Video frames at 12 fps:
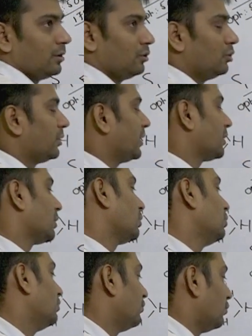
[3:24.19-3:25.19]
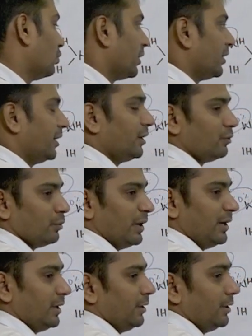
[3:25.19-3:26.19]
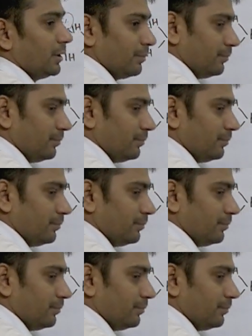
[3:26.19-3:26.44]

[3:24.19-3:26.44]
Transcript: You will get around 420 here.